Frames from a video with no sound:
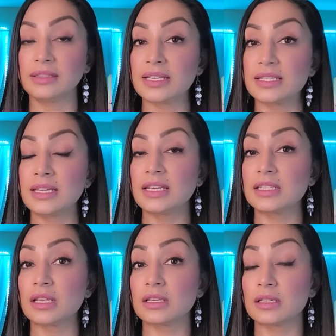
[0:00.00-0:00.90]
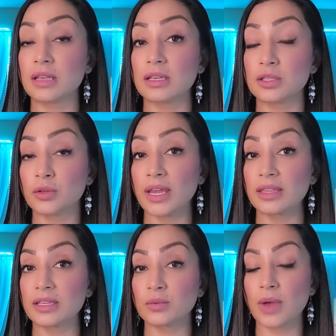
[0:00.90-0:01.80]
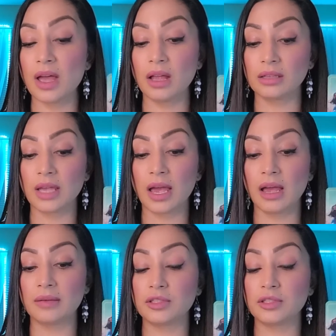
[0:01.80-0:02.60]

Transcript: Listening is a strength as well, uh,